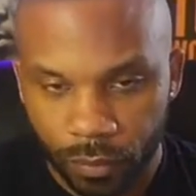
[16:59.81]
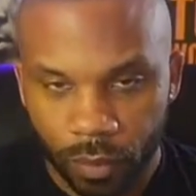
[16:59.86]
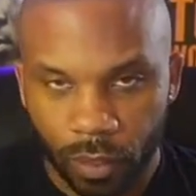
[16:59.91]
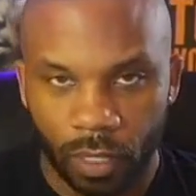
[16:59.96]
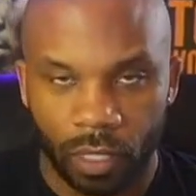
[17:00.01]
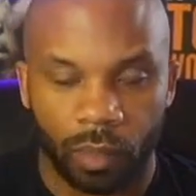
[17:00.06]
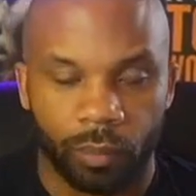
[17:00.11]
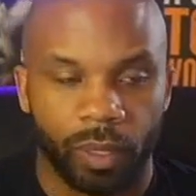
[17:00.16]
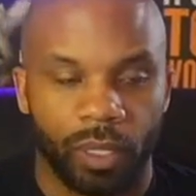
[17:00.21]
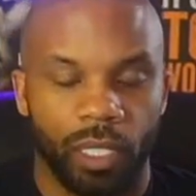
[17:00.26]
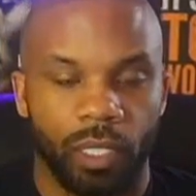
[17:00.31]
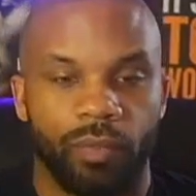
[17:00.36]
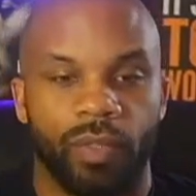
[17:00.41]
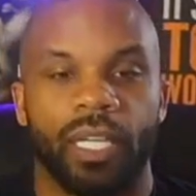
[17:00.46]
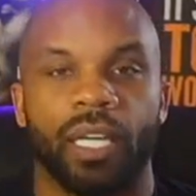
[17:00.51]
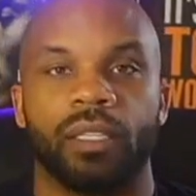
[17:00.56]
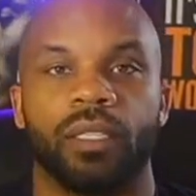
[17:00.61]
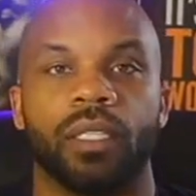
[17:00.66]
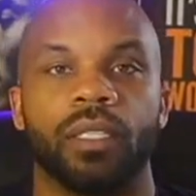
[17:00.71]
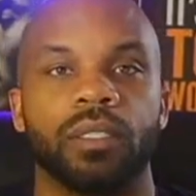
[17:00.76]
And I'm going to leave it
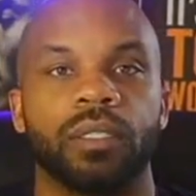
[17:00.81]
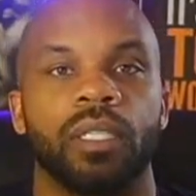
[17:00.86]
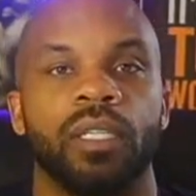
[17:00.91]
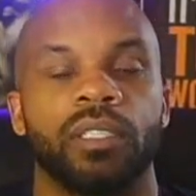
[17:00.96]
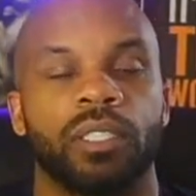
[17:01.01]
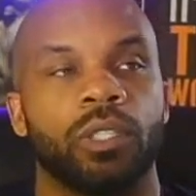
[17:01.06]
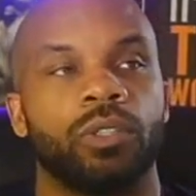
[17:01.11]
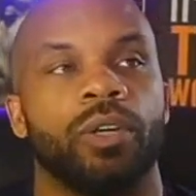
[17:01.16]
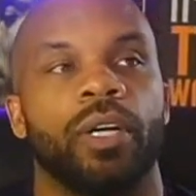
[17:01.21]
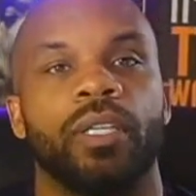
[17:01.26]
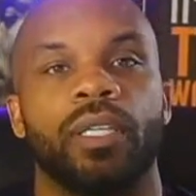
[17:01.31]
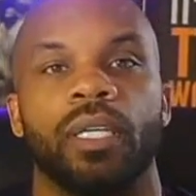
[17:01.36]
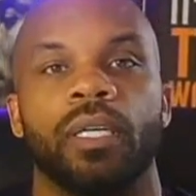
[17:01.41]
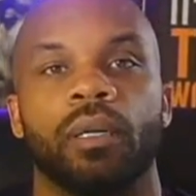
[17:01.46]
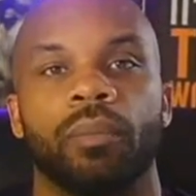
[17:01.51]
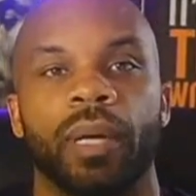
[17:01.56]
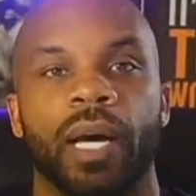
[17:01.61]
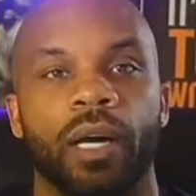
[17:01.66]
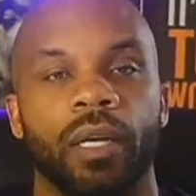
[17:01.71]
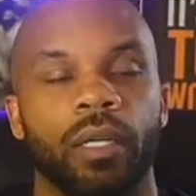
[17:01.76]
at this. Here's the great thing
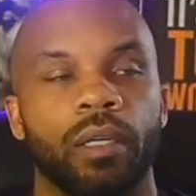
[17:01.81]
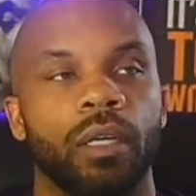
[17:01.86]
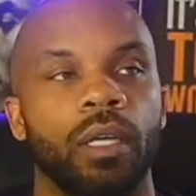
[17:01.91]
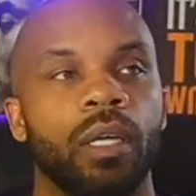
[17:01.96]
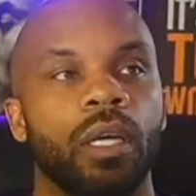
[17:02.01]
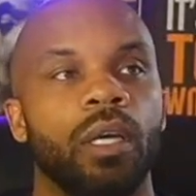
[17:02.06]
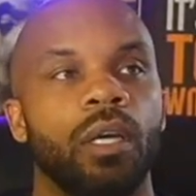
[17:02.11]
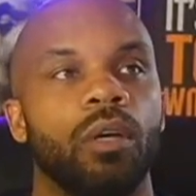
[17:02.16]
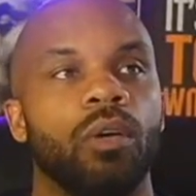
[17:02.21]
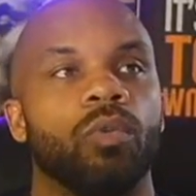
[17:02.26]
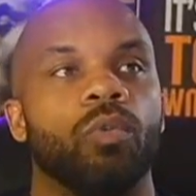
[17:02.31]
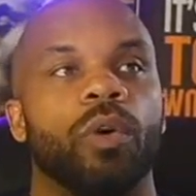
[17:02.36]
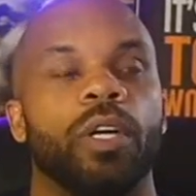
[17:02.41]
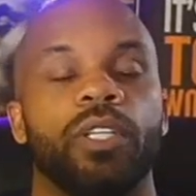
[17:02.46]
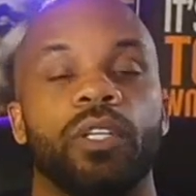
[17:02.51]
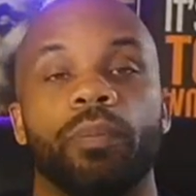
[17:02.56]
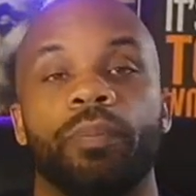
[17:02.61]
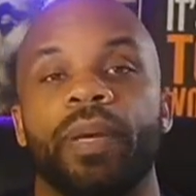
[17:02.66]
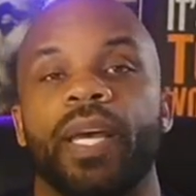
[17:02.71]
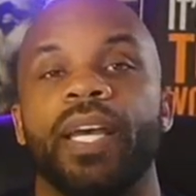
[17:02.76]
about it. When
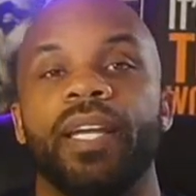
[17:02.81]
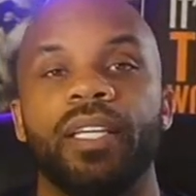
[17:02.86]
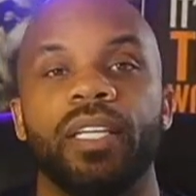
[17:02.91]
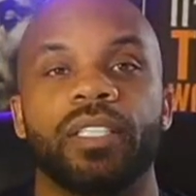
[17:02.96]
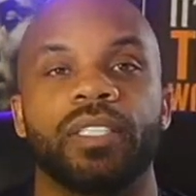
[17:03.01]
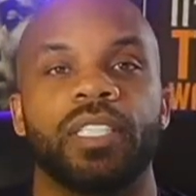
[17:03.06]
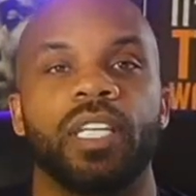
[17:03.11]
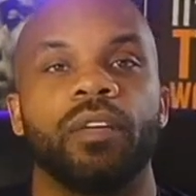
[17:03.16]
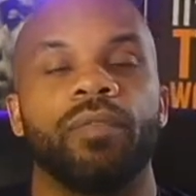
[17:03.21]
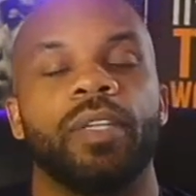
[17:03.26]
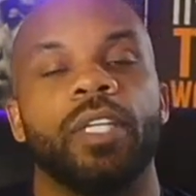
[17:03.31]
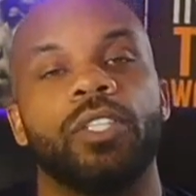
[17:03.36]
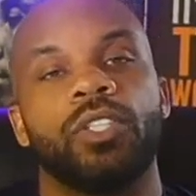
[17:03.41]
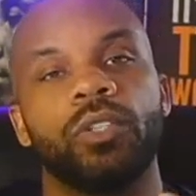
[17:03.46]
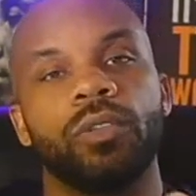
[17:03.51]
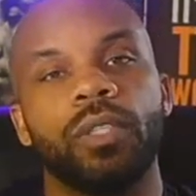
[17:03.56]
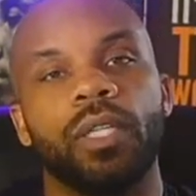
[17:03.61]
you're paying yourself, did you